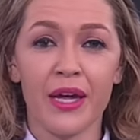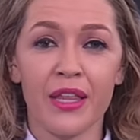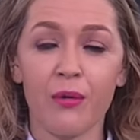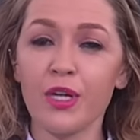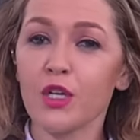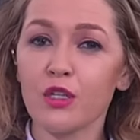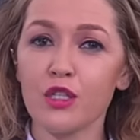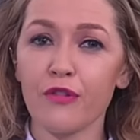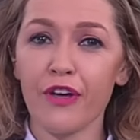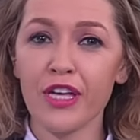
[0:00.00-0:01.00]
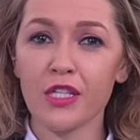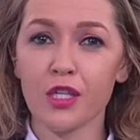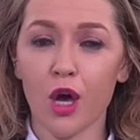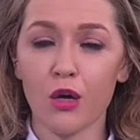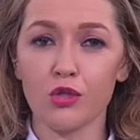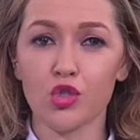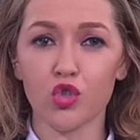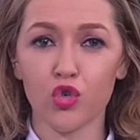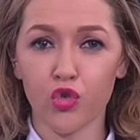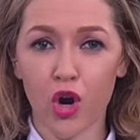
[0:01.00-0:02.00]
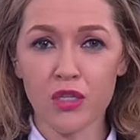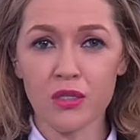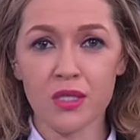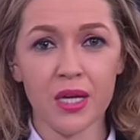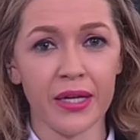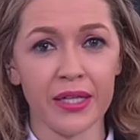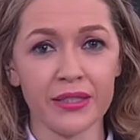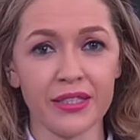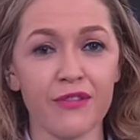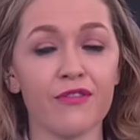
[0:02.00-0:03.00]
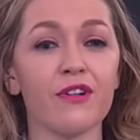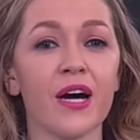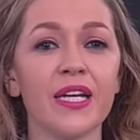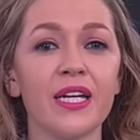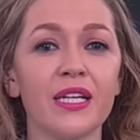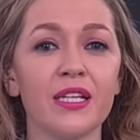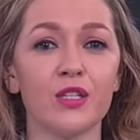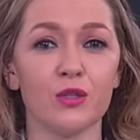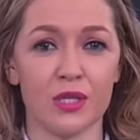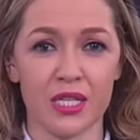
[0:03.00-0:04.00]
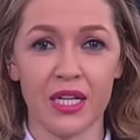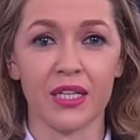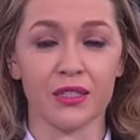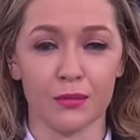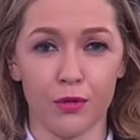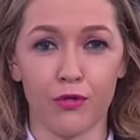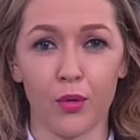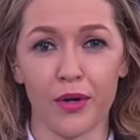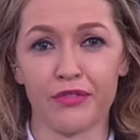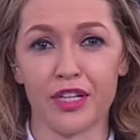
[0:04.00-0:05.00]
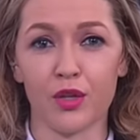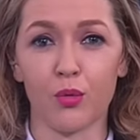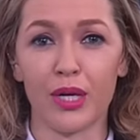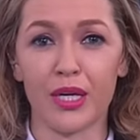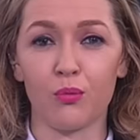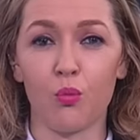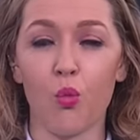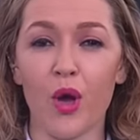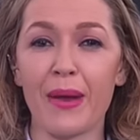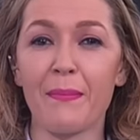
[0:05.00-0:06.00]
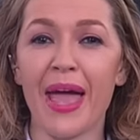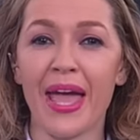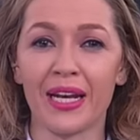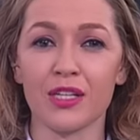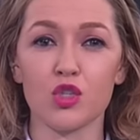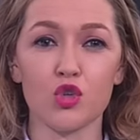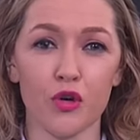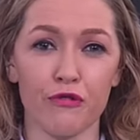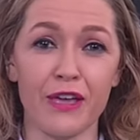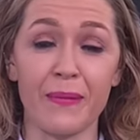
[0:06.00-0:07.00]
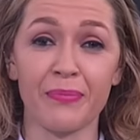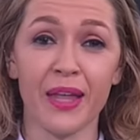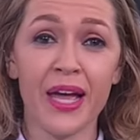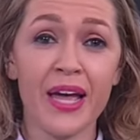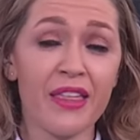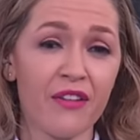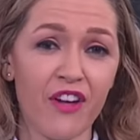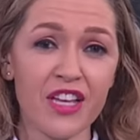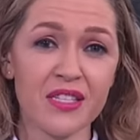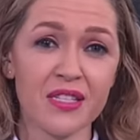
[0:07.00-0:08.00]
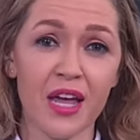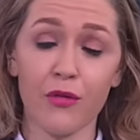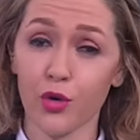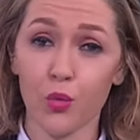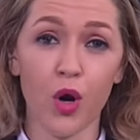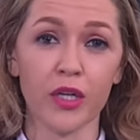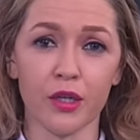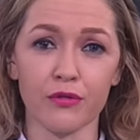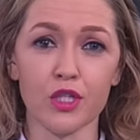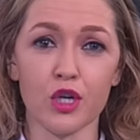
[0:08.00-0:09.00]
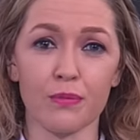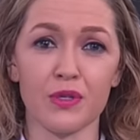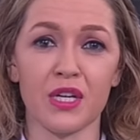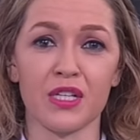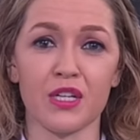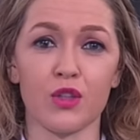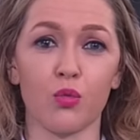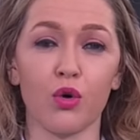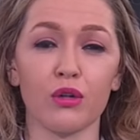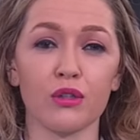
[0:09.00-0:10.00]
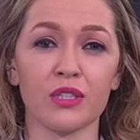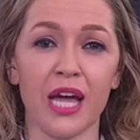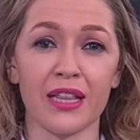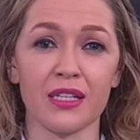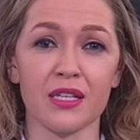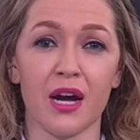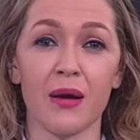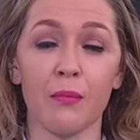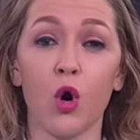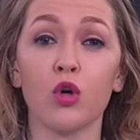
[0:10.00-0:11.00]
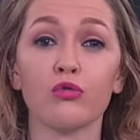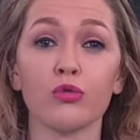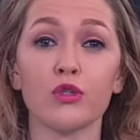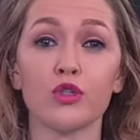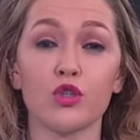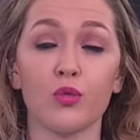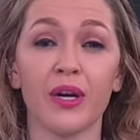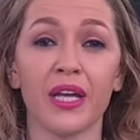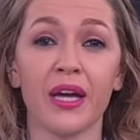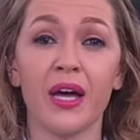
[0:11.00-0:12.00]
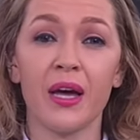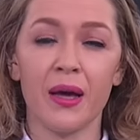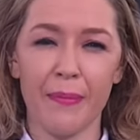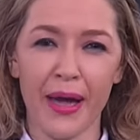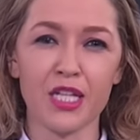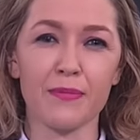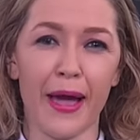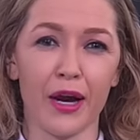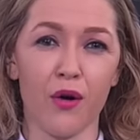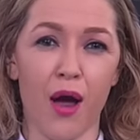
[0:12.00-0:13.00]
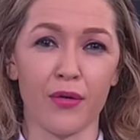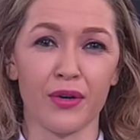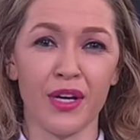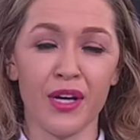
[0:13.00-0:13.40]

they went on to face the hosts France, England, and finally New Zealand before lifting the William Webb Ellis Trophy. They faced every one of the top six in the world at the time en route to winning a back to back crown.